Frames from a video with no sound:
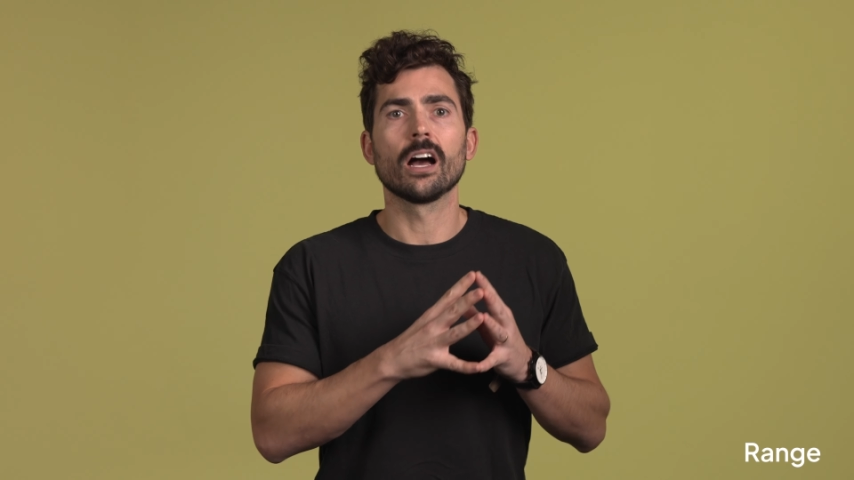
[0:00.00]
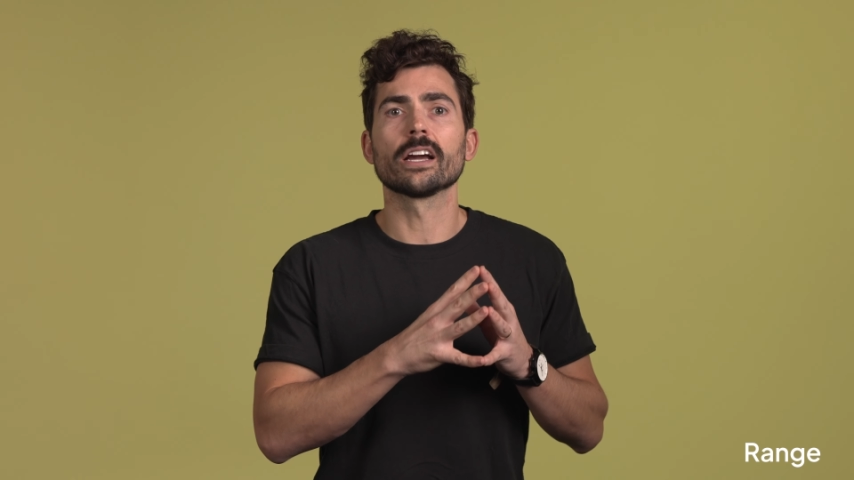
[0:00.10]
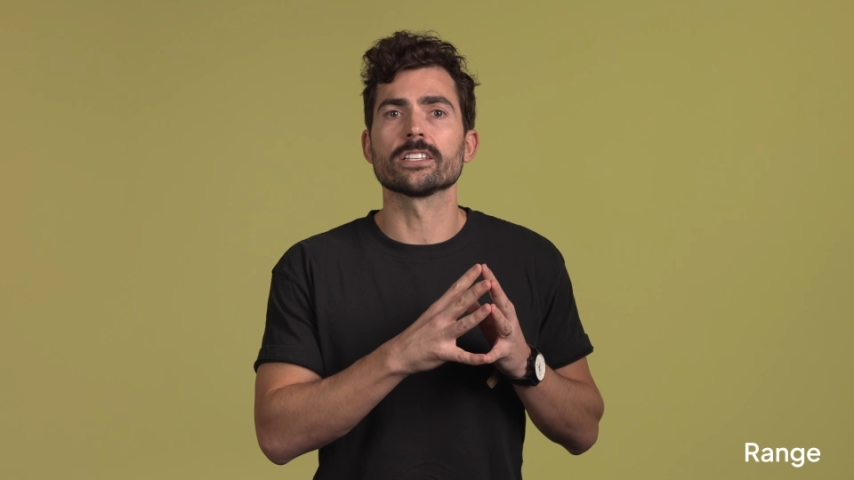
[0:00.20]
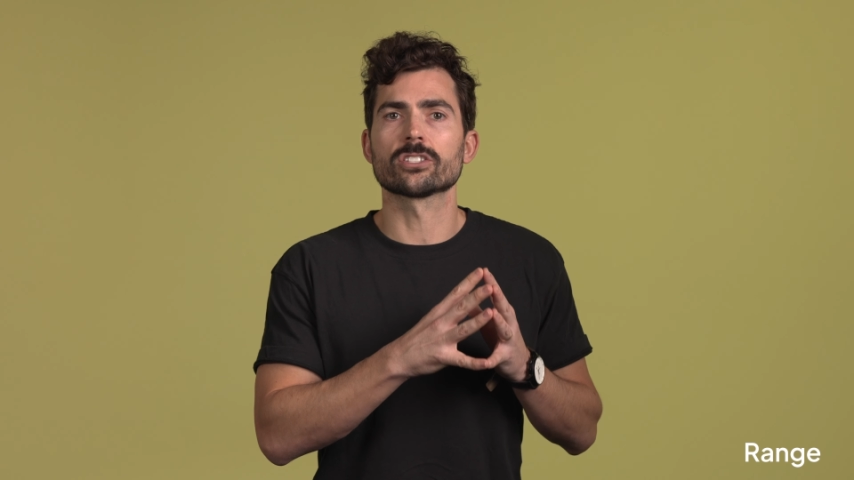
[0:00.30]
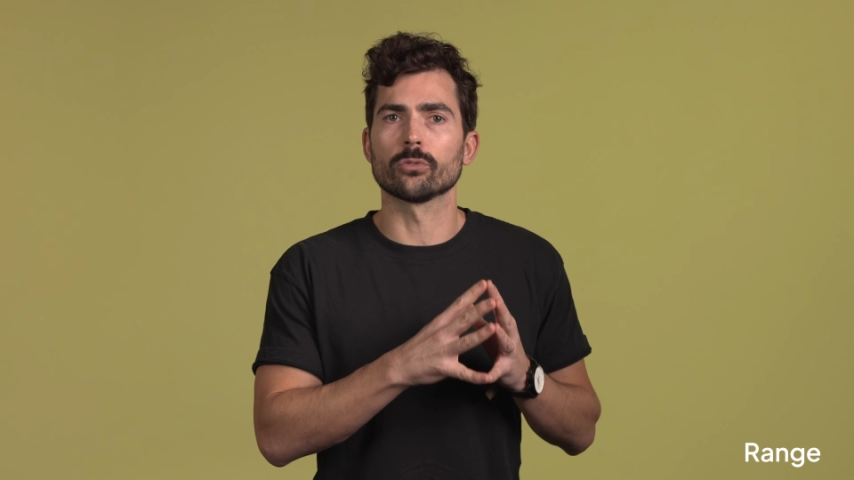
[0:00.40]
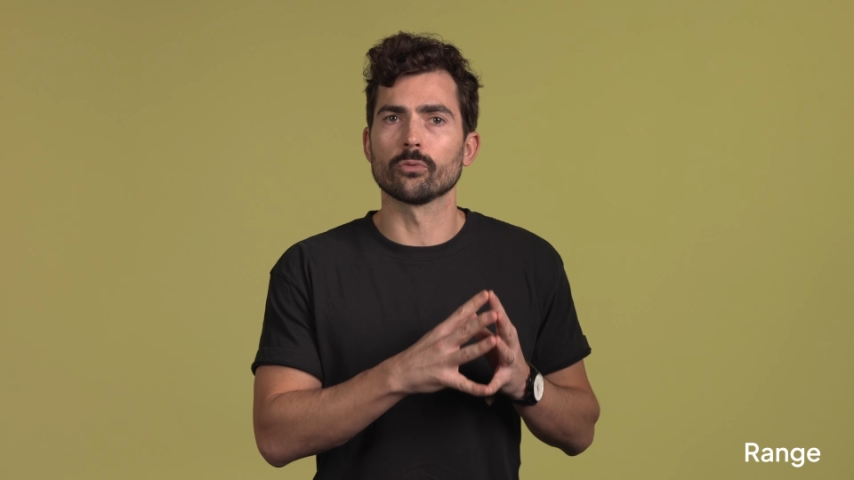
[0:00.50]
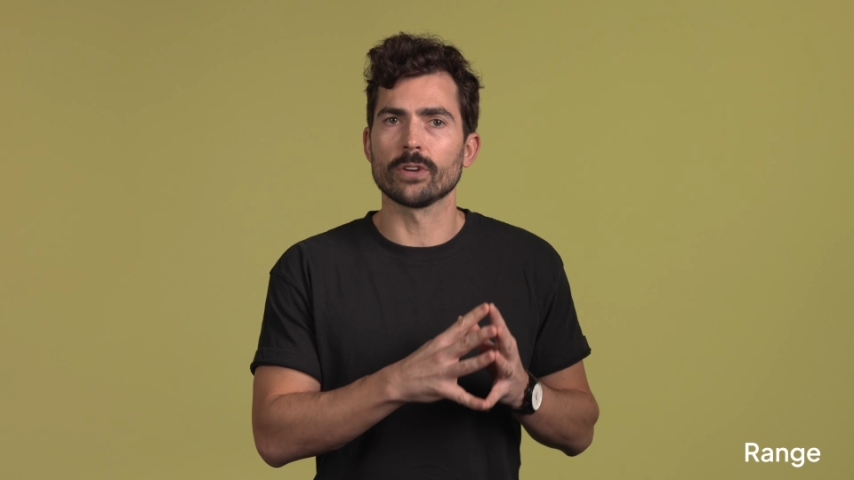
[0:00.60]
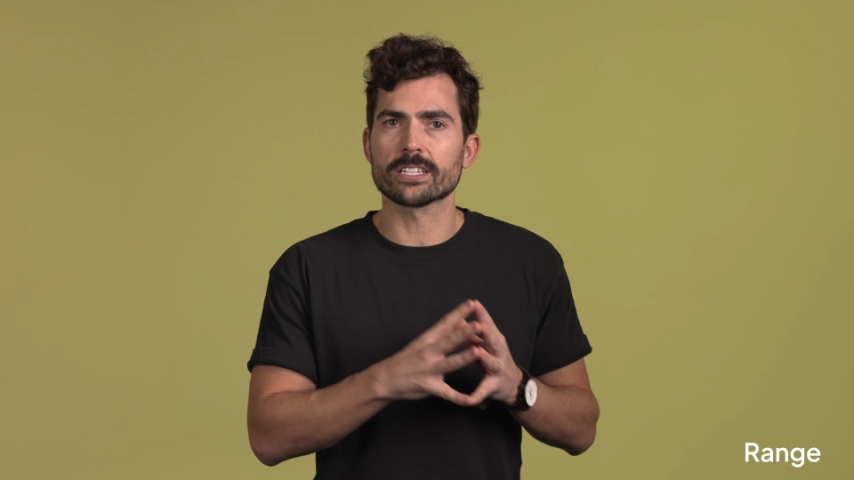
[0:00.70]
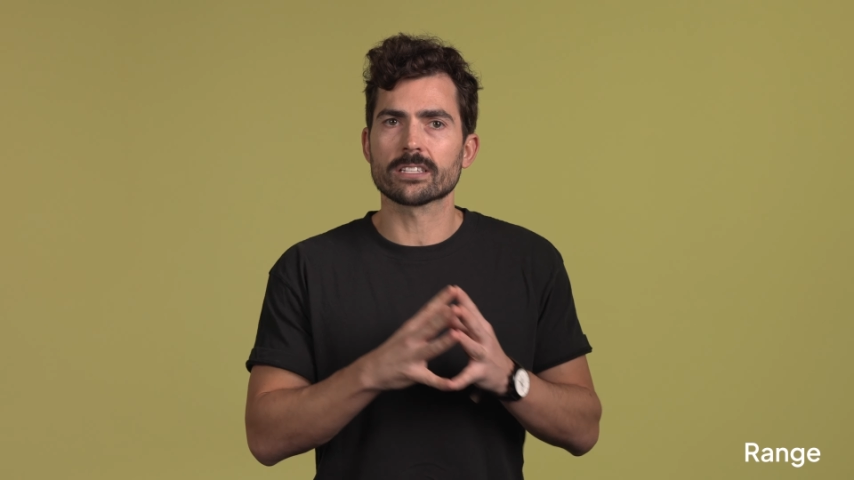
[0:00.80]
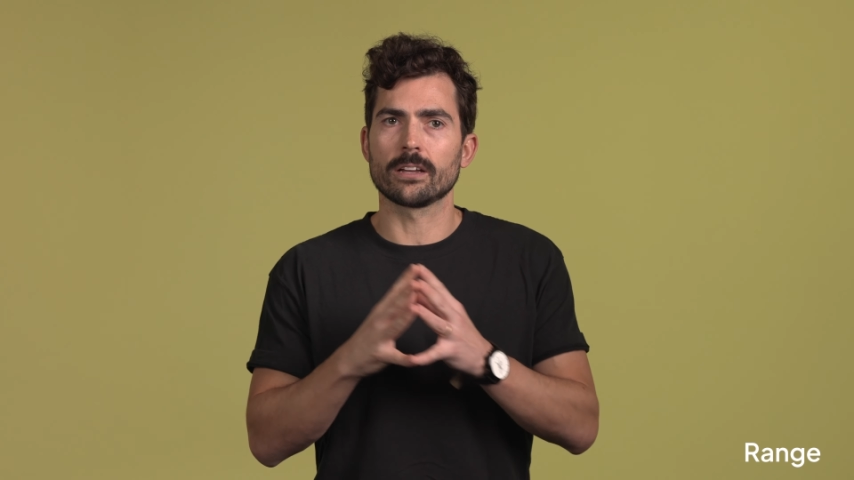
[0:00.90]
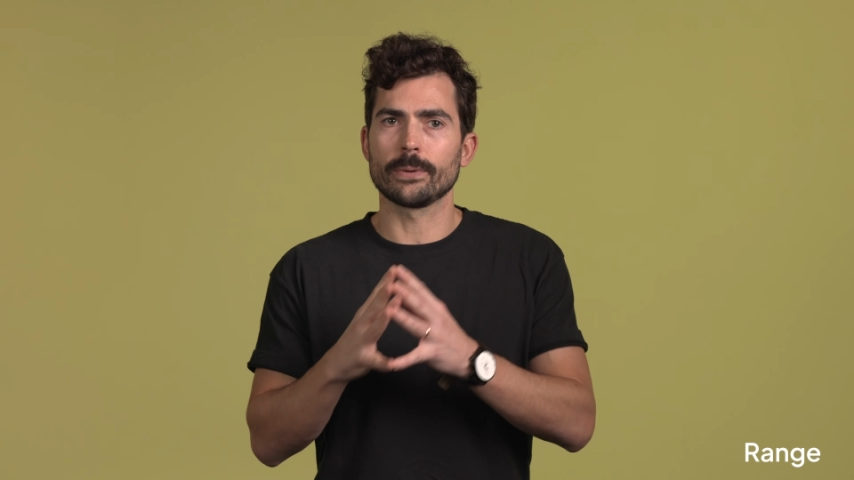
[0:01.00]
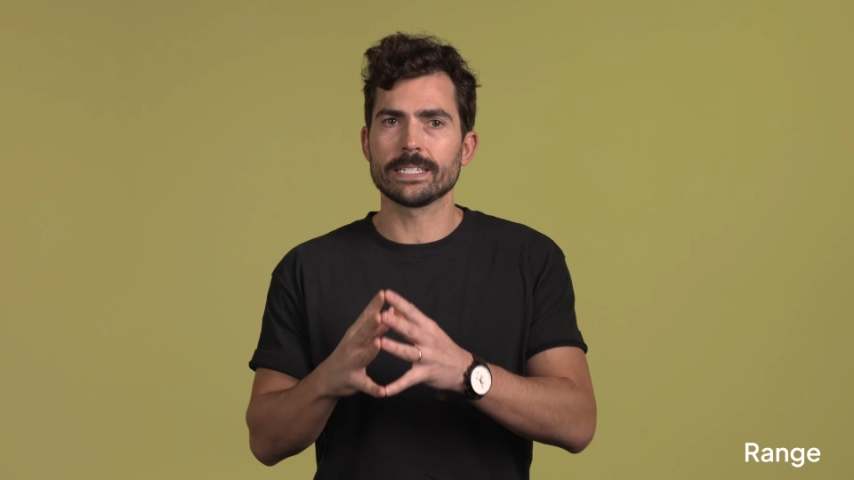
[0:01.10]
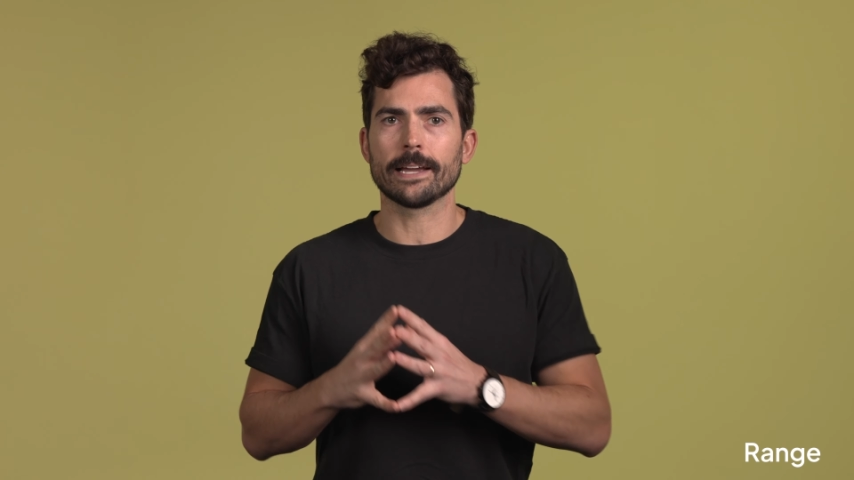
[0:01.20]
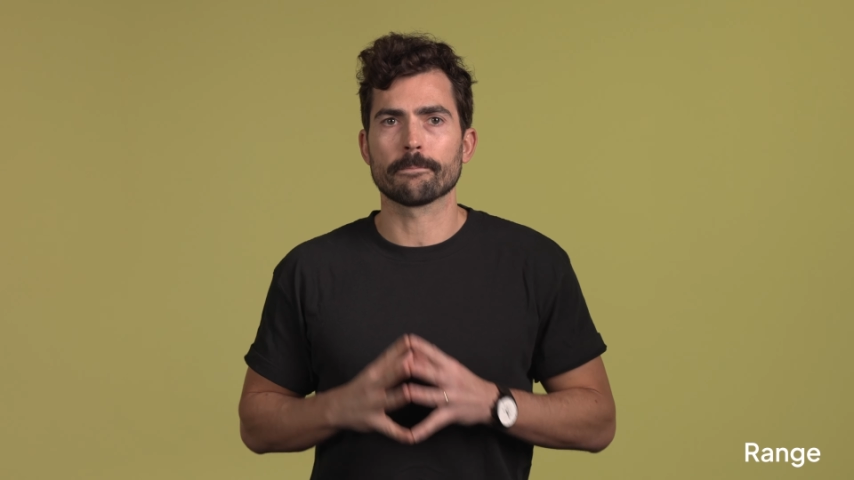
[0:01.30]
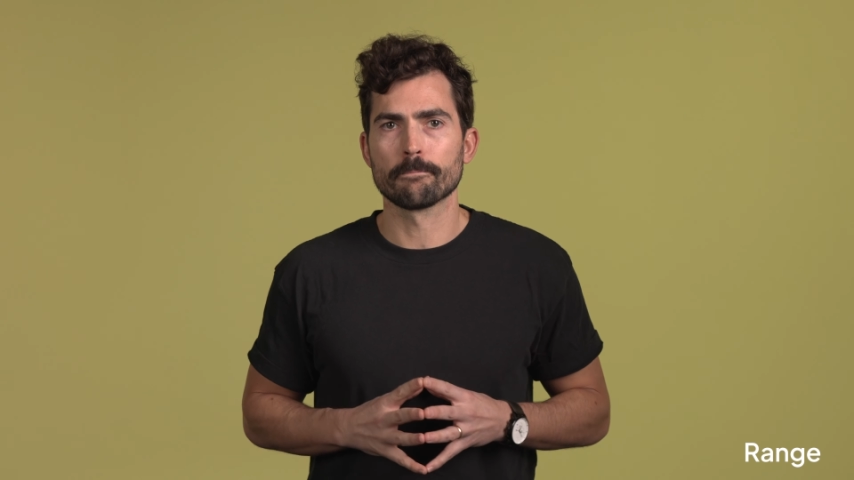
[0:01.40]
against the risks that we take.